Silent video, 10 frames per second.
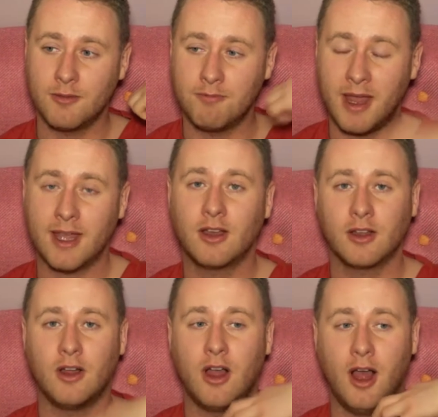make
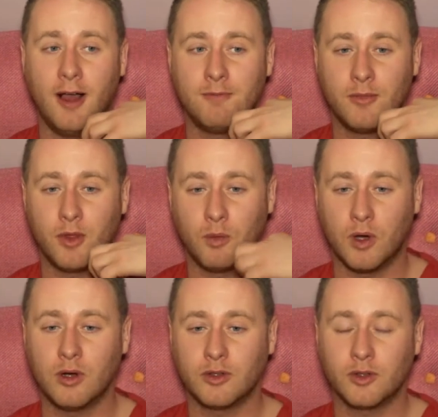the
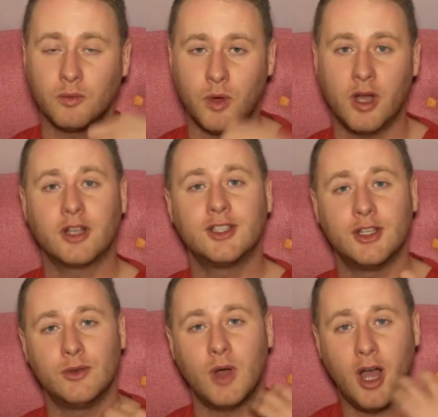world work
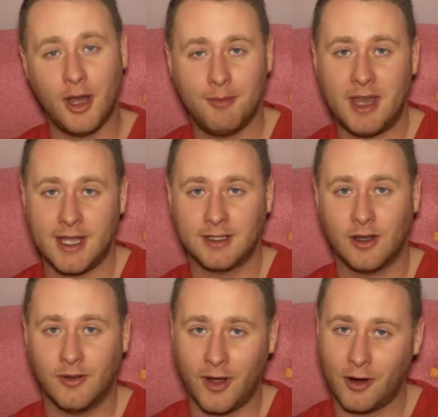to her beat
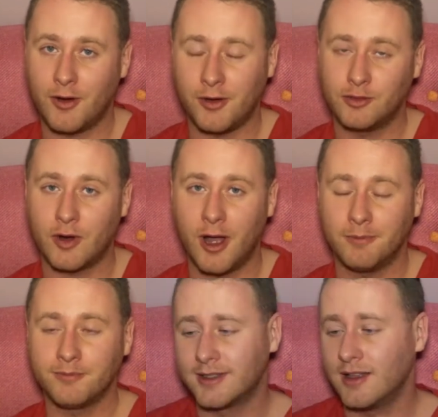of her own
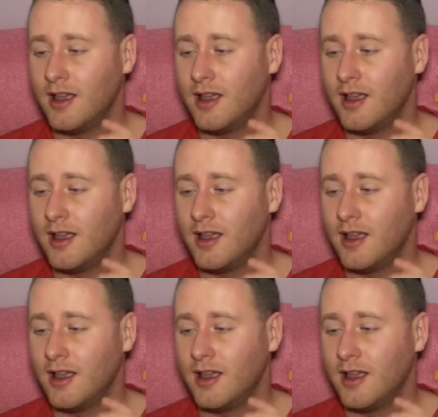drum.